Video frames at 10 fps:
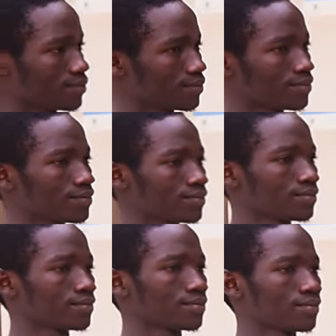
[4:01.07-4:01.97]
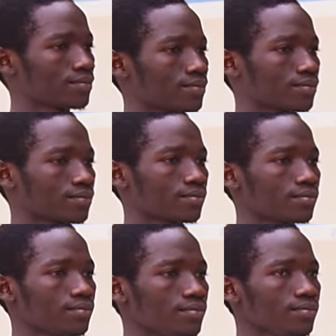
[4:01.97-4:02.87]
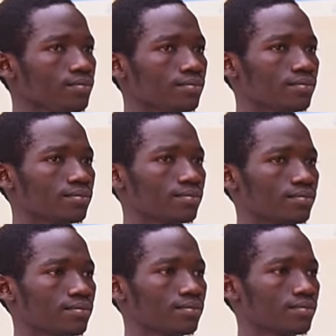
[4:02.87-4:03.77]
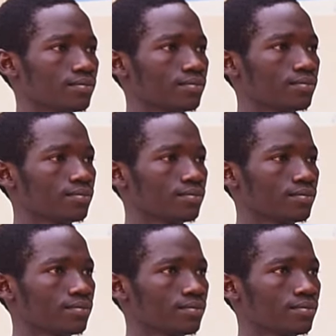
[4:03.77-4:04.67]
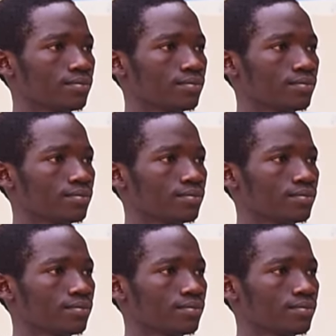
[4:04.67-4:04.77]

This person isn't speaking.